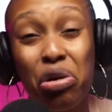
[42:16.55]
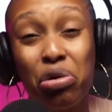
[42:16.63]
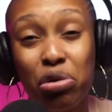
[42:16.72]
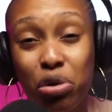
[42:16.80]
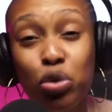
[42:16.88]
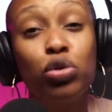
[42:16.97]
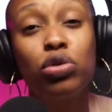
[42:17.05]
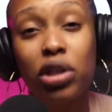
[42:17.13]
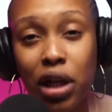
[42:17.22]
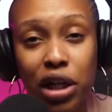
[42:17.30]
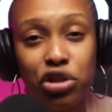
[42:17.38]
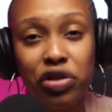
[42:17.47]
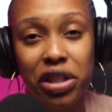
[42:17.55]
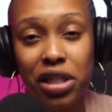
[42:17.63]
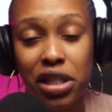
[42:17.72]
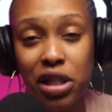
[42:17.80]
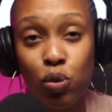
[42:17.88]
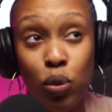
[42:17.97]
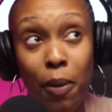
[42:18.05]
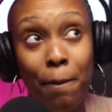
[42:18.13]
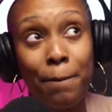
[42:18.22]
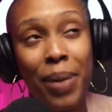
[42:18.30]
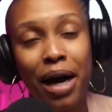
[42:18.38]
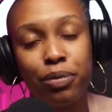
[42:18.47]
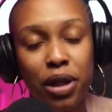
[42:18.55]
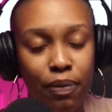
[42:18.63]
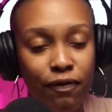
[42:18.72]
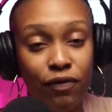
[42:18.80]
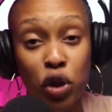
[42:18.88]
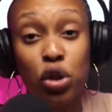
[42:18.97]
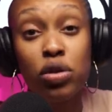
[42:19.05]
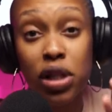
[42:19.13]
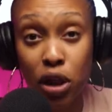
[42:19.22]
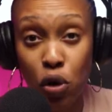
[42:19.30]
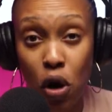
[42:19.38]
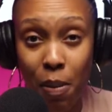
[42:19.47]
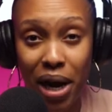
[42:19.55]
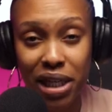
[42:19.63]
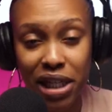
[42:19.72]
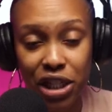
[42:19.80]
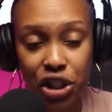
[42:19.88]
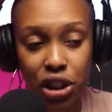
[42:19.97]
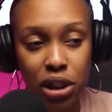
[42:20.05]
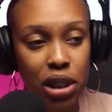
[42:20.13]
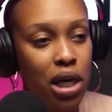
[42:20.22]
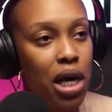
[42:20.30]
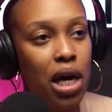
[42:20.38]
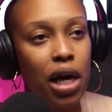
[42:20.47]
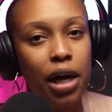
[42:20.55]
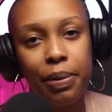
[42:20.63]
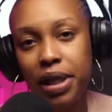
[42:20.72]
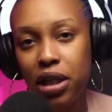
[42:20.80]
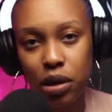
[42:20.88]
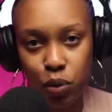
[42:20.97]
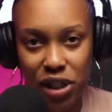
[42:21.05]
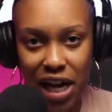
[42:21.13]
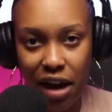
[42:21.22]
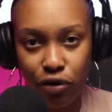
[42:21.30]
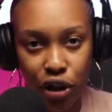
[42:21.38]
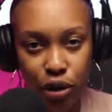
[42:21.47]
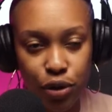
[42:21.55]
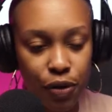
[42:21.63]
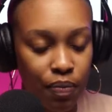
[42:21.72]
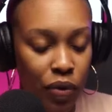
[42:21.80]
Googled the country to see what popped up first and caught my attention. Immediately it was Ivory Coast.